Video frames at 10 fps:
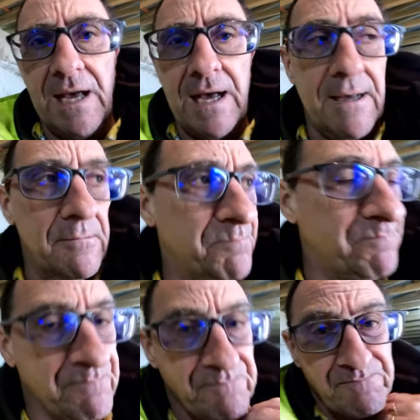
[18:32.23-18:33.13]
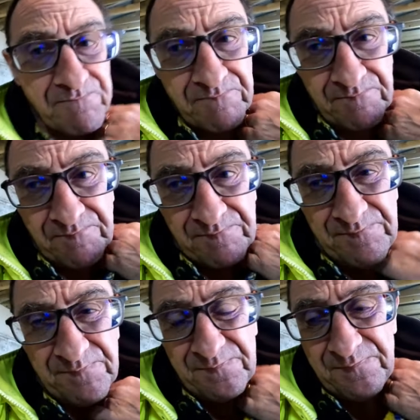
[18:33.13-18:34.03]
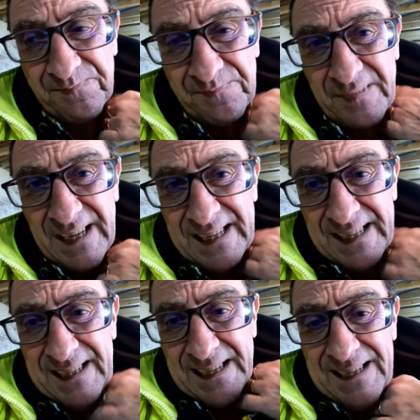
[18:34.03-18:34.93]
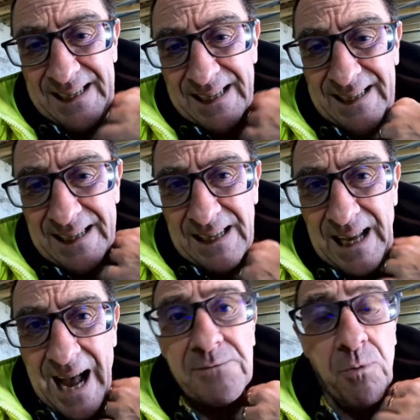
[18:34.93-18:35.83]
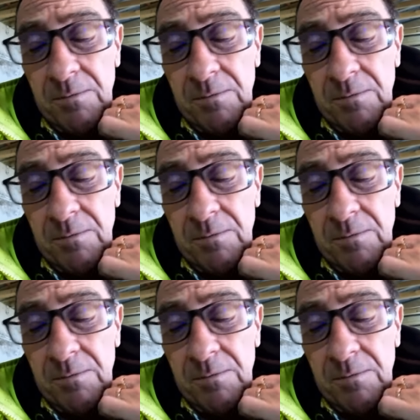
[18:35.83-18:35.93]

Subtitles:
had